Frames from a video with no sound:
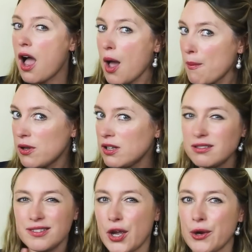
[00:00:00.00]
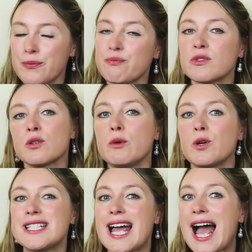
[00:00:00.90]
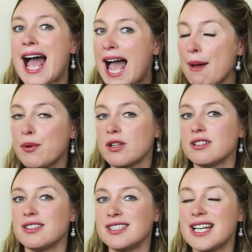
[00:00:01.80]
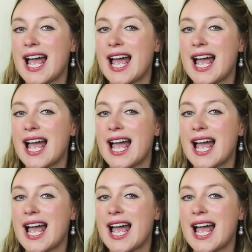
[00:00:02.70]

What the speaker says: Apple? No. We want apple.